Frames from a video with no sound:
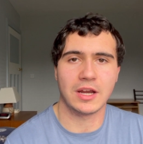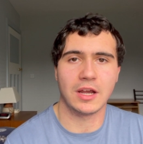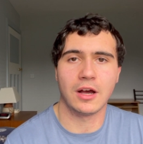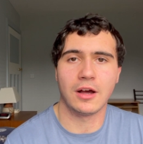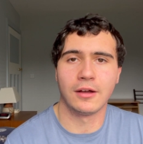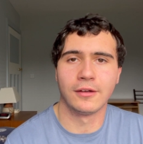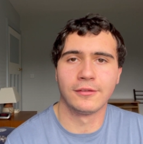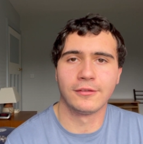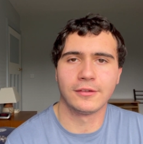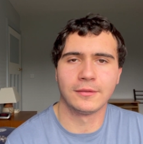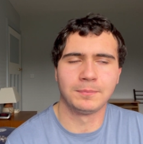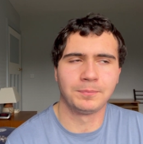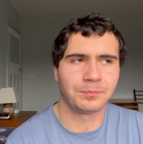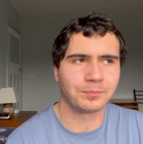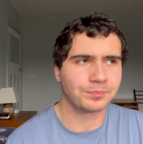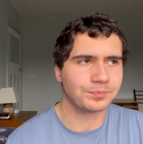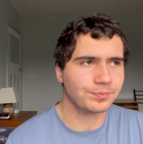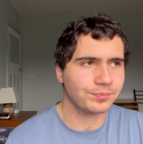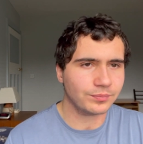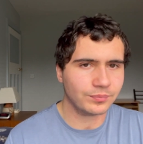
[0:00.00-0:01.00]
off.
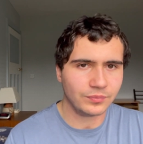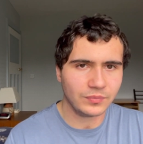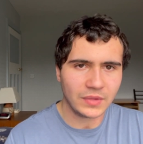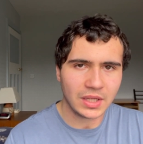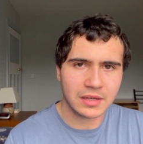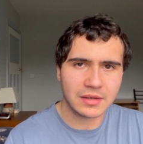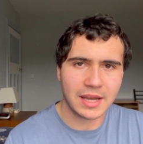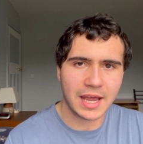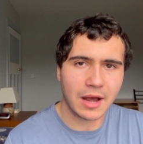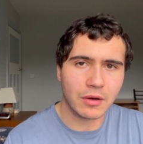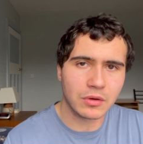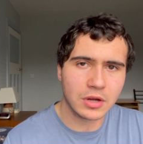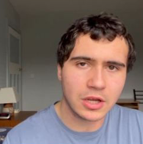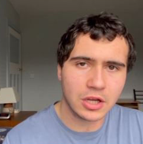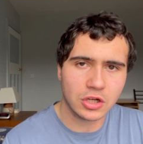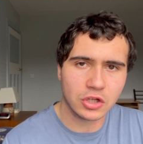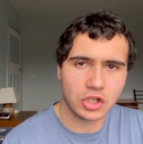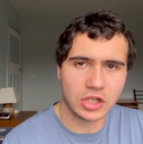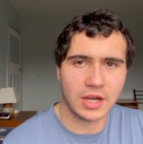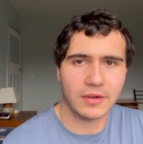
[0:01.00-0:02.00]
Now,
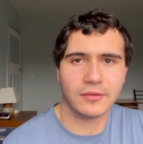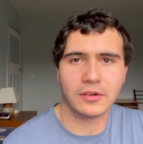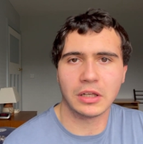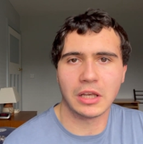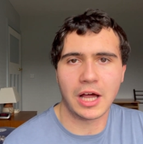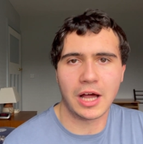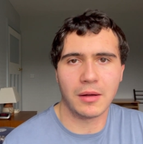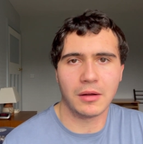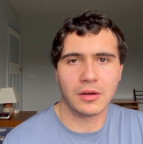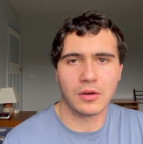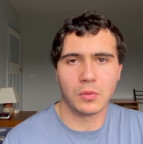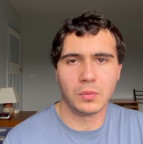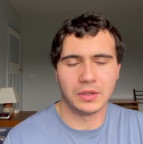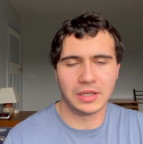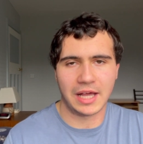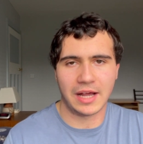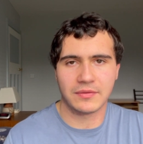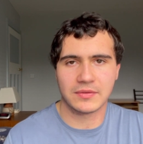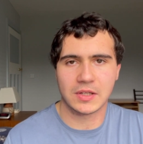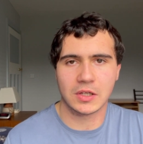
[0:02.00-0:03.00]
Jeff Clark will
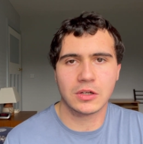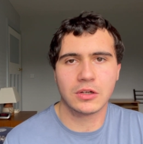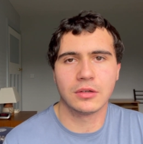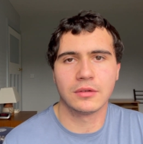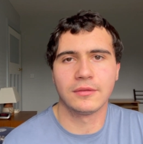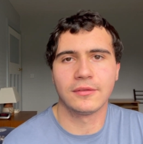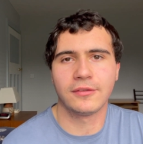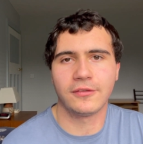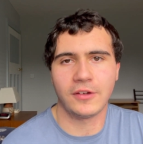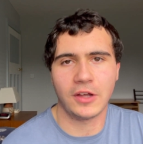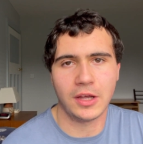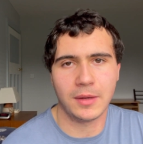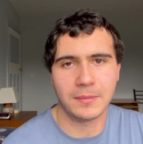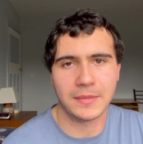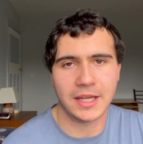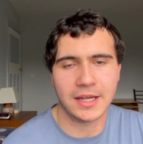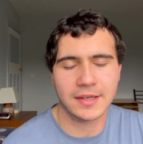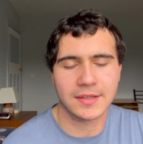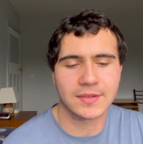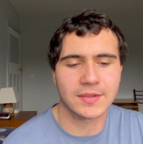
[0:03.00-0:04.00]
have to confirm
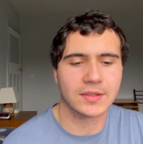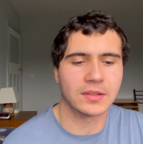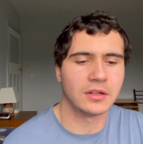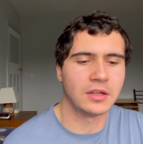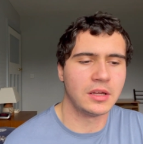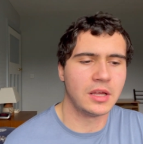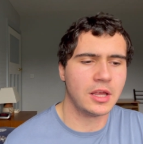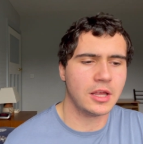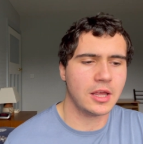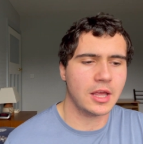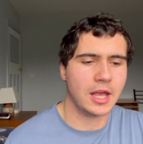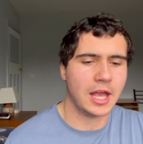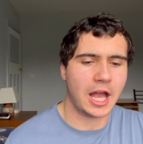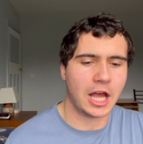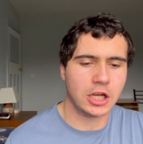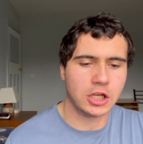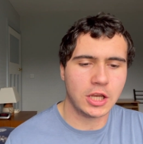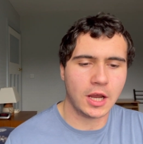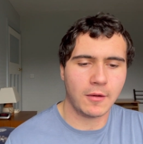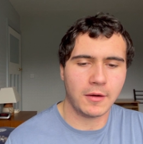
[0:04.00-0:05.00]
this. I
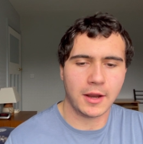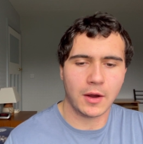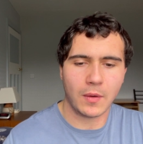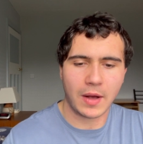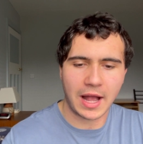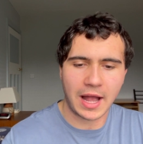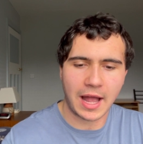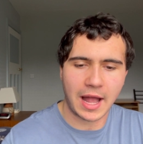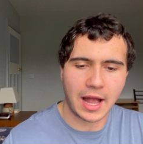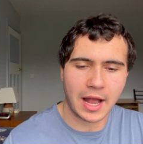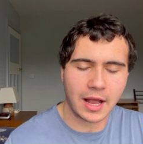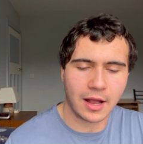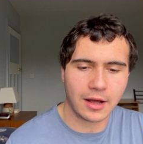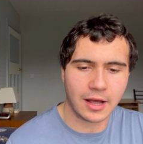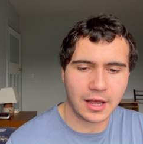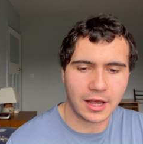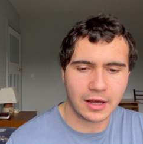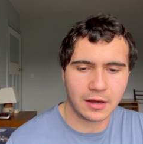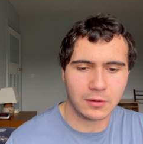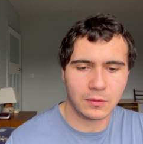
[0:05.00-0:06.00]
don't know
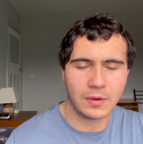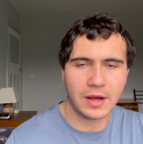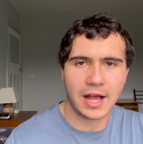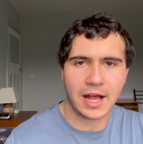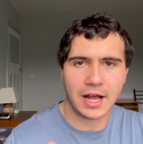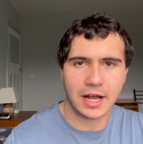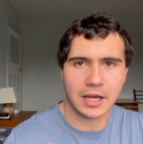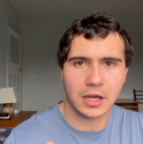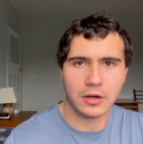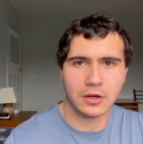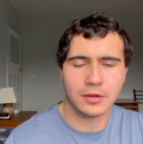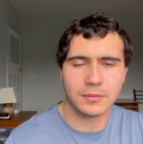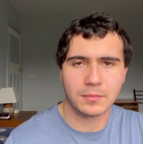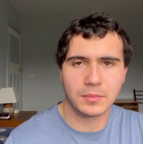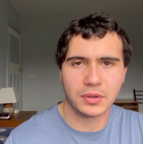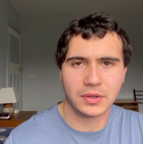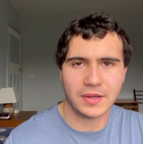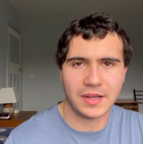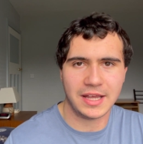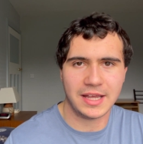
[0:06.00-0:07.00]
how high up
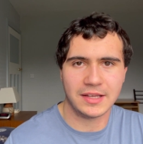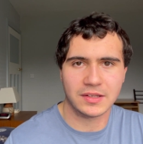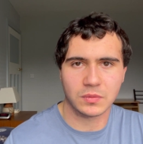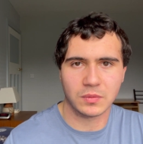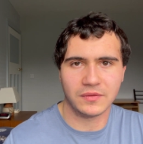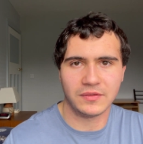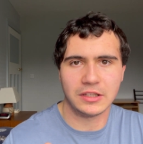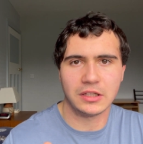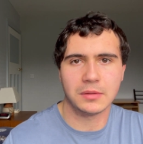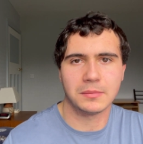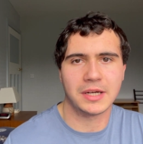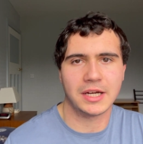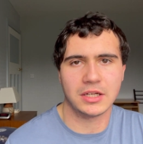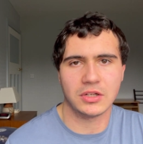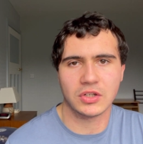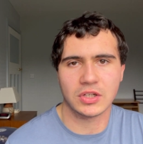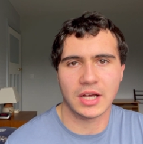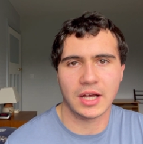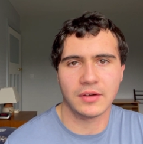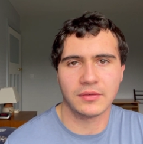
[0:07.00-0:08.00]
it is within the mine
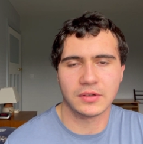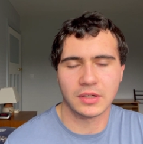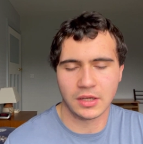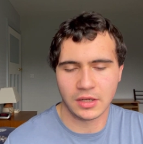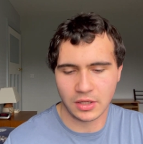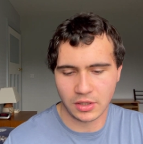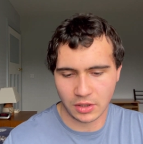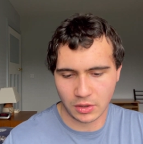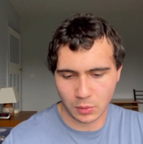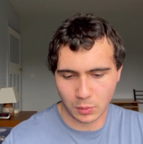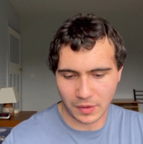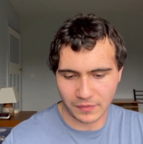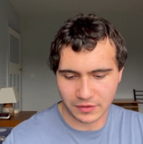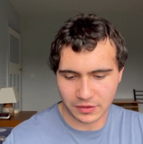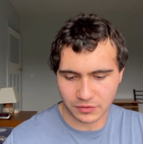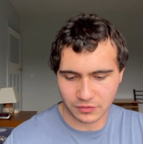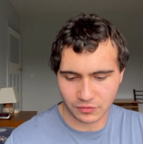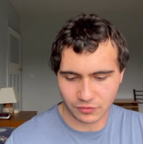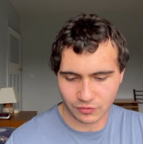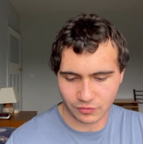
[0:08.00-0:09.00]
shaft, whether
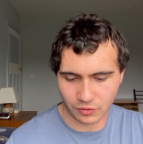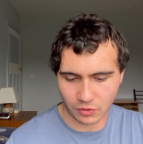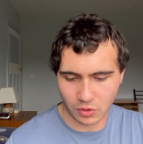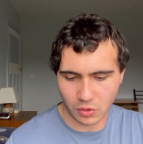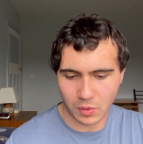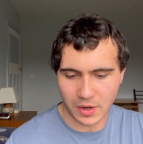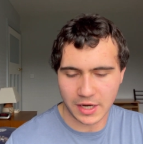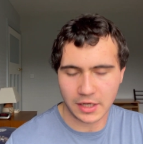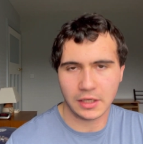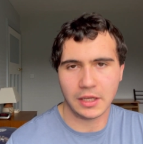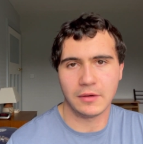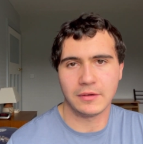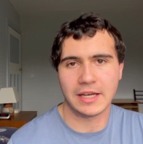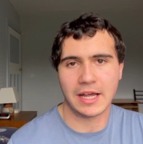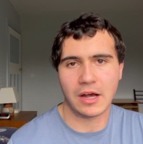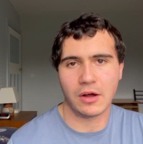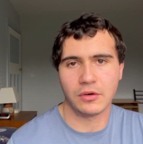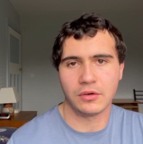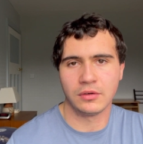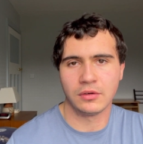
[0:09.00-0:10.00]
it's quite low
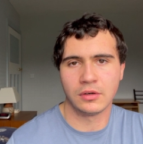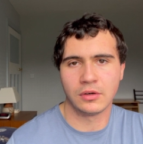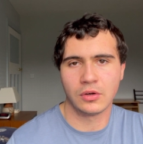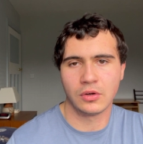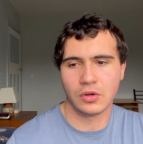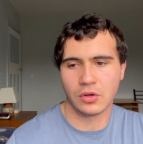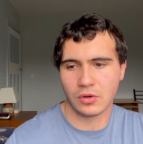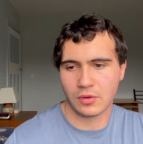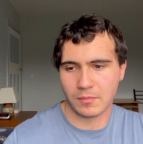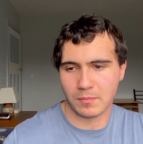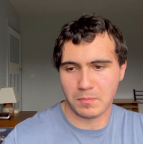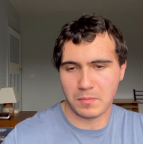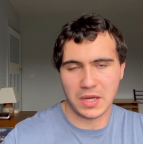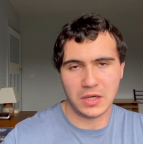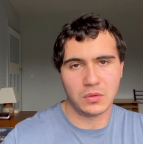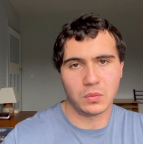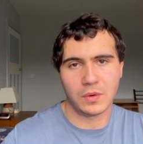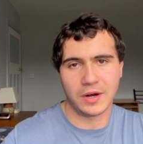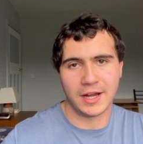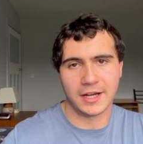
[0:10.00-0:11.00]
down,
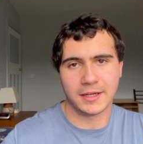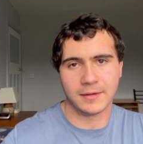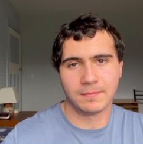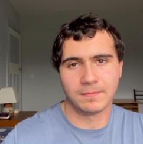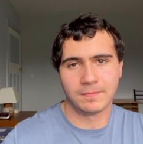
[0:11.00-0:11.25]
midway,